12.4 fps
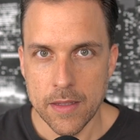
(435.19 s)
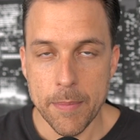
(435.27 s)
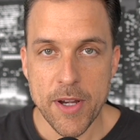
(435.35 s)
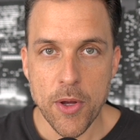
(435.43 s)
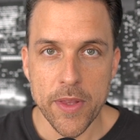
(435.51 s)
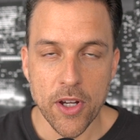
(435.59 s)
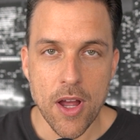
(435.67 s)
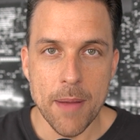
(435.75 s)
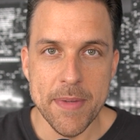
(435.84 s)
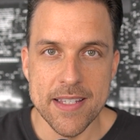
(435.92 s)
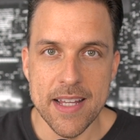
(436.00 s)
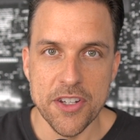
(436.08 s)
Let me know in the
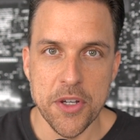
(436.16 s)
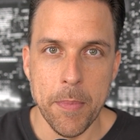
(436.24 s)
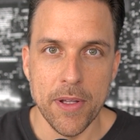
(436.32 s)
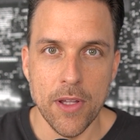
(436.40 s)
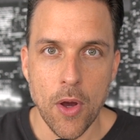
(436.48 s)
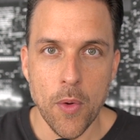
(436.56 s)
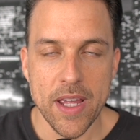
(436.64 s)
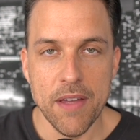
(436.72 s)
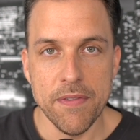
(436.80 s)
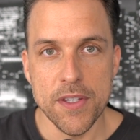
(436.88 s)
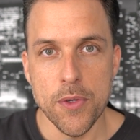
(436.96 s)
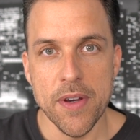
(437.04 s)
comment section below
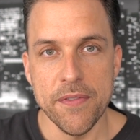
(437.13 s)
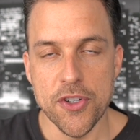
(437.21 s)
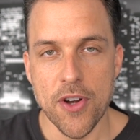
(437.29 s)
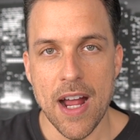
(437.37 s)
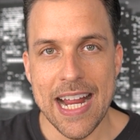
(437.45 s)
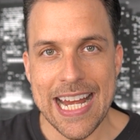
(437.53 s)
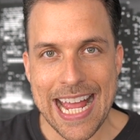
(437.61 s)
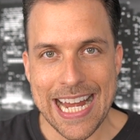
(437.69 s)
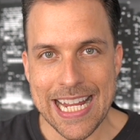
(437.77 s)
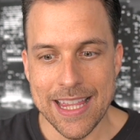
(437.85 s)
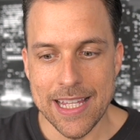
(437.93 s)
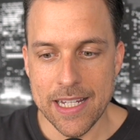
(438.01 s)
if you have tried
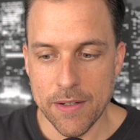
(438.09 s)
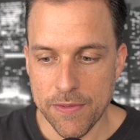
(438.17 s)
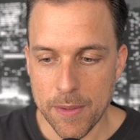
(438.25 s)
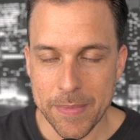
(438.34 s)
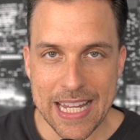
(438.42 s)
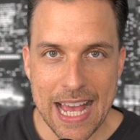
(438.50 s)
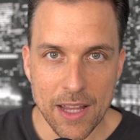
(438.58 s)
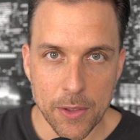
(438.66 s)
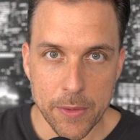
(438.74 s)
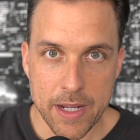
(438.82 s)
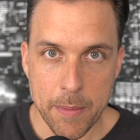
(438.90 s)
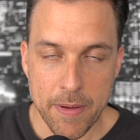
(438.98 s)
anything from
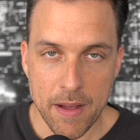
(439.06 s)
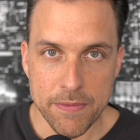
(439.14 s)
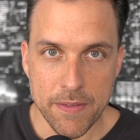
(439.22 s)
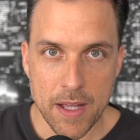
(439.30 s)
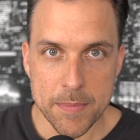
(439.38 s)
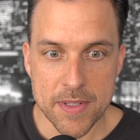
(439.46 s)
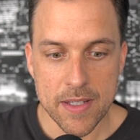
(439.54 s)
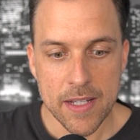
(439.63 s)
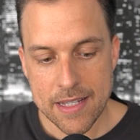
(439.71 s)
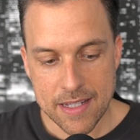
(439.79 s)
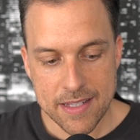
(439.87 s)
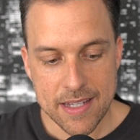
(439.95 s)
Galleria Parfums.
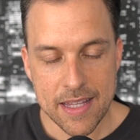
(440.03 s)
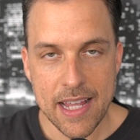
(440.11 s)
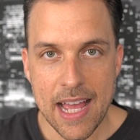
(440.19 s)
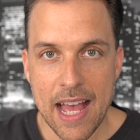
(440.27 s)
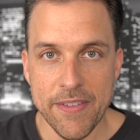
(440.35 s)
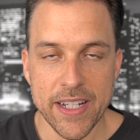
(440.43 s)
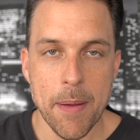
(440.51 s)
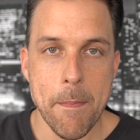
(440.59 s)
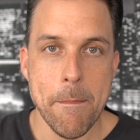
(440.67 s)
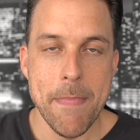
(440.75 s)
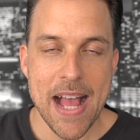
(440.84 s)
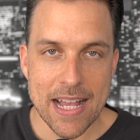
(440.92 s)
As I said, they're having a
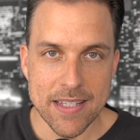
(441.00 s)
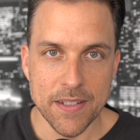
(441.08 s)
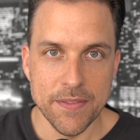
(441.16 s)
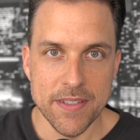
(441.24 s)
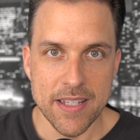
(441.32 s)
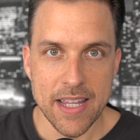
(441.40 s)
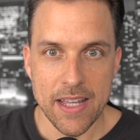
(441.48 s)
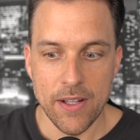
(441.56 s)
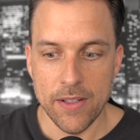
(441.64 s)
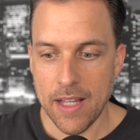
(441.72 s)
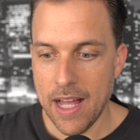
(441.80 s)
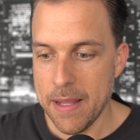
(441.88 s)
massive
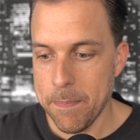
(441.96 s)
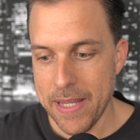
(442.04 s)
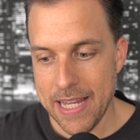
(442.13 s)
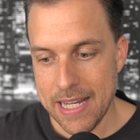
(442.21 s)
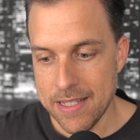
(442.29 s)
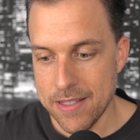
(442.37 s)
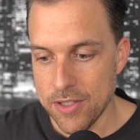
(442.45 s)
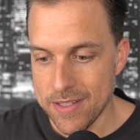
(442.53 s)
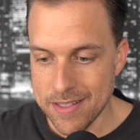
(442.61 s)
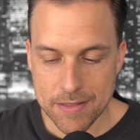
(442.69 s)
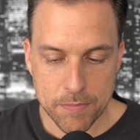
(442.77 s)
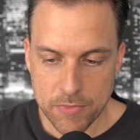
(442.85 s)
sale. I paid
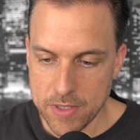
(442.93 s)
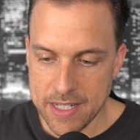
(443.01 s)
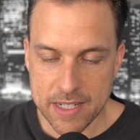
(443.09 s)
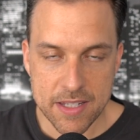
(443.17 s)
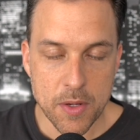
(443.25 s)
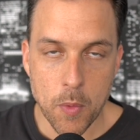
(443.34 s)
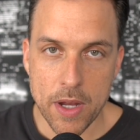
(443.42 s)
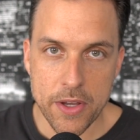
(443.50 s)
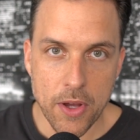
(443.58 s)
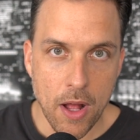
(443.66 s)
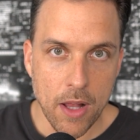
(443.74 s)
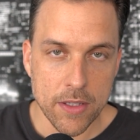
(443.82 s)

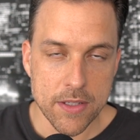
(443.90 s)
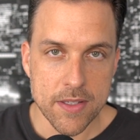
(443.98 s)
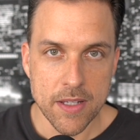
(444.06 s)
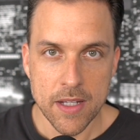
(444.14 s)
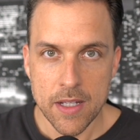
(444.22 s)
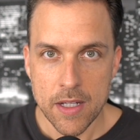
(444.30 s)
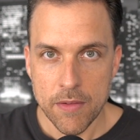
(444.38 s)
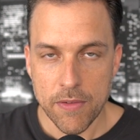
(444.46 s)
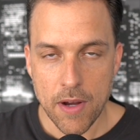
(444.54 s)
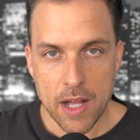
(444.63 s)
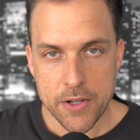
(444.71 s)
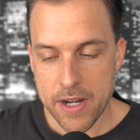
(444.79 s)
$61
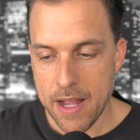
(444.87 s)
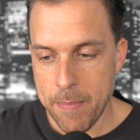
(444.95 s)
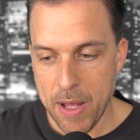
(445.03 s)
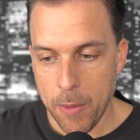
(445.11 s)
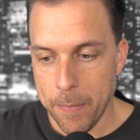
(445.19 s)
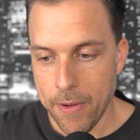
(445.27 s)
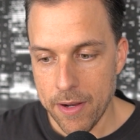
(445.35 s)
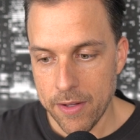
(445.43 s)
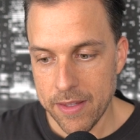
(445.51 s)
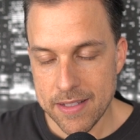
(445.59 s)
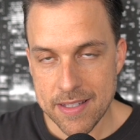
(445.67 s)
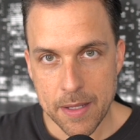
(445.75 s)
for 100 ml
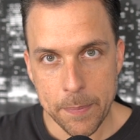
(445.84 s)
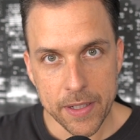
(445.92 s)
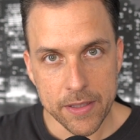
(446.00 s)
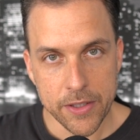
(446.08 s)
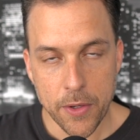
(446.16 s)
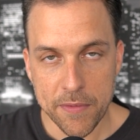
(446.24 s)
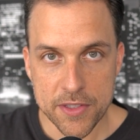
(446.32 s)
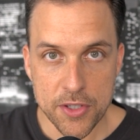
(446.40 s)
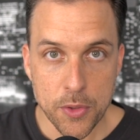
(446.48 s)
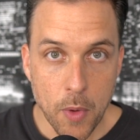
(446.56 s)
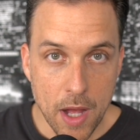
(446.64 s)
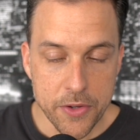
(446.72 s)
bottle that's typically over
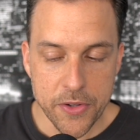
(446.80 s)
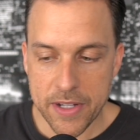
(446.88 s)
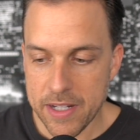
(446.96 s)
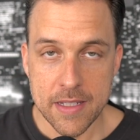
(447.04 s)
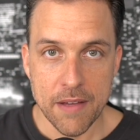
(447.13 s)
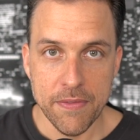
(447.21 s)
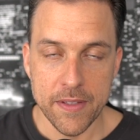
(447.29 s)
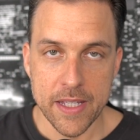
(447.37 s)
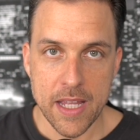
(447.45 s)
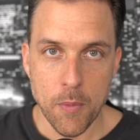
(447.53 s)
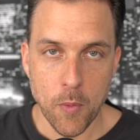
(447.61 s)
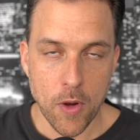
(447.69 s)
200.
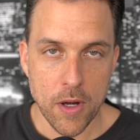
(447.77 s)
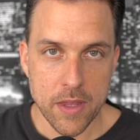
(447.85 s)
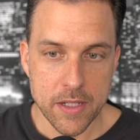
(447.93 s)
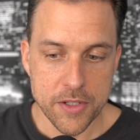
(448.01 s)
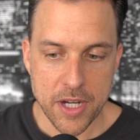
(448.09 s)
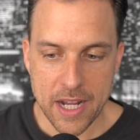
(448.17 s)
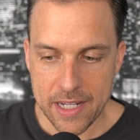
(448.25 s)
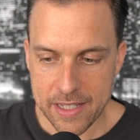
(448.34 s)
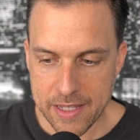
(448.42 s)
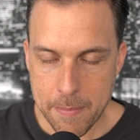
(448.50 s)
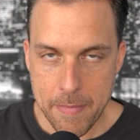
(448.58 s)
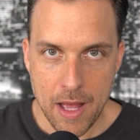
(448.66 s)
Definitely worth
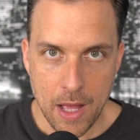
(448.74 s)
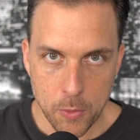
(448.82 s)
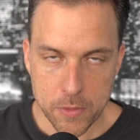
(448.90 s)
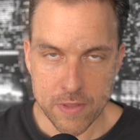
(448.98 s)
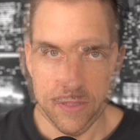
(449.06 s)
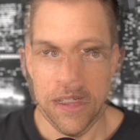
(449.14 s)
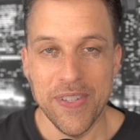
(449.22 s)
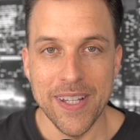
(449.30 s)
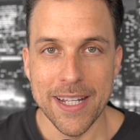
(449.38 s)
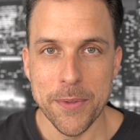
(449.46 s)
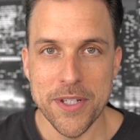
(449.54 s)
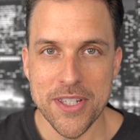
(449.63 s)
checking them out. If you
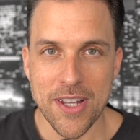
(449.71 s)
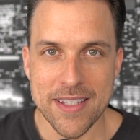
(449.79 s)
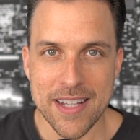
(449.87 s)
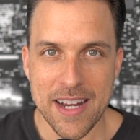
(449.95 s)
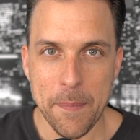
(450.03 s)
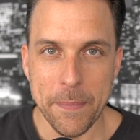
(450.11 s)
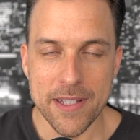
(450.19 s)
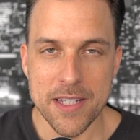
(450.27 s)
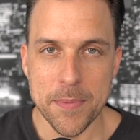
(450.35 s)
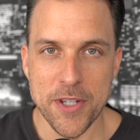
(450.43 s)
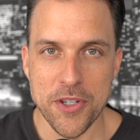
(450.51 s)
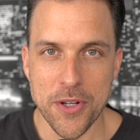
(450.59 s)
like what you saw today,
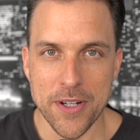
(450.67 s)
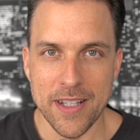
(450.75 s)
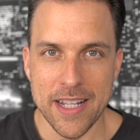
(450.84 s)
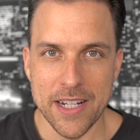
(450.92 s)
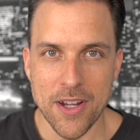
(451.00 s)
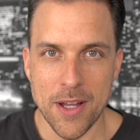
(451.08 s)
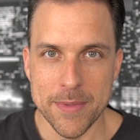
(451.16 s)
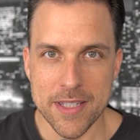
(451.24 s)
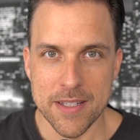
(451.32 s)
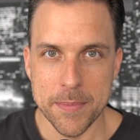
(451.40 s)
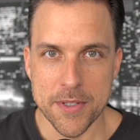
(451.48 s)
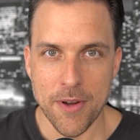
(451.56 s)
please be sure to like, comment,
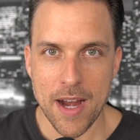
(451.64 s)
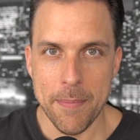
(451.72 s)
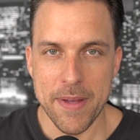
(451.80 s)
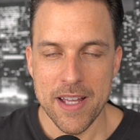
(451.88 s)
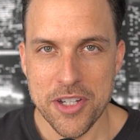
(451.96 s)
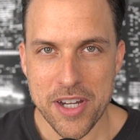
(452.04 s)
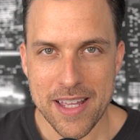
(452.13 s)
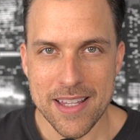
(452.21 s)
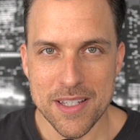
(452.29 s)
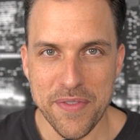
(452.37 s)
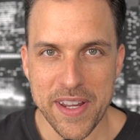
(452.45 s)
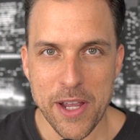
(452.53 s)
subscribe, share
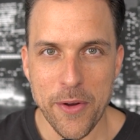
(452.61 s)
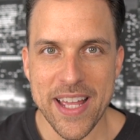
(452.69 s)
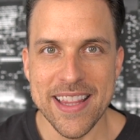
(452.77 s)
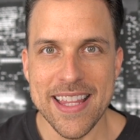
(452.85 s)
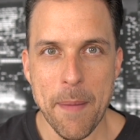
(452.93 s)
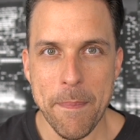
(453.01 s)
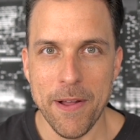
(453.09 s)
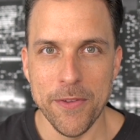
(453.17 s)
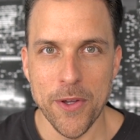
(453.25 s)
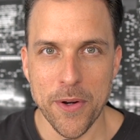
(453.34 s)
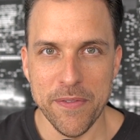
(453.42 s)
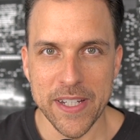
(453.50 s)
this video, hit that bell
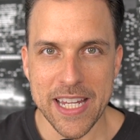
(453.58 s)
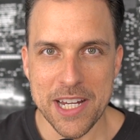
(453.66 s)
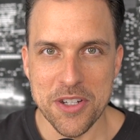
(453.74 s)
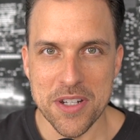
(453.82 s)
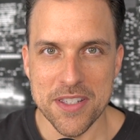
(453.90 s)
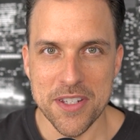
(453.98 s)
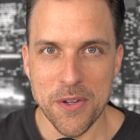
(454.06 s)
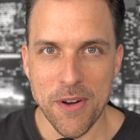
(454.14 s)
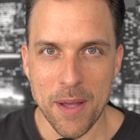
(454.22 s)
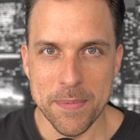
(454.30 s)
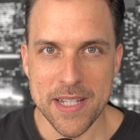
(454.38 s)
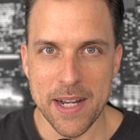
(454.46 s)
notification so you're
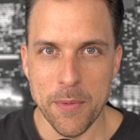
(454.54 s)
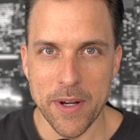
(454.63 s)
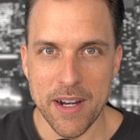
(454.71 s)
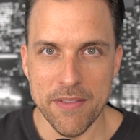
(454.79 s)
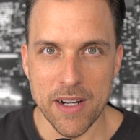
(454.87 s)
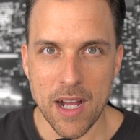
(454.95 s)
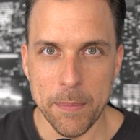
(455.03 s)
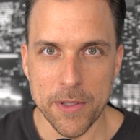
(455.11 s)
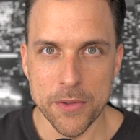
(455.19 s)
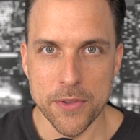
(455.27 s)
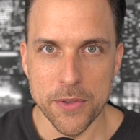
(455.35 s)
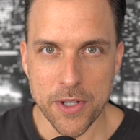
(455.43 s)
updated whenever I
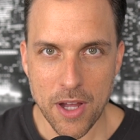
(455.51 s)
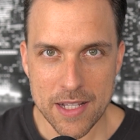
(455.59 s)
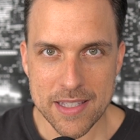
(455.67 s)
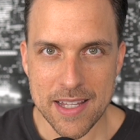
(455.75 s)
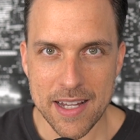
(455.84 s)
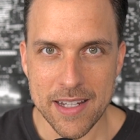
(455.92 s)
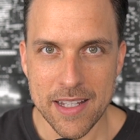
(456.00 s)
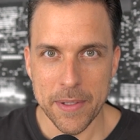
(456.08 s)
upload new content.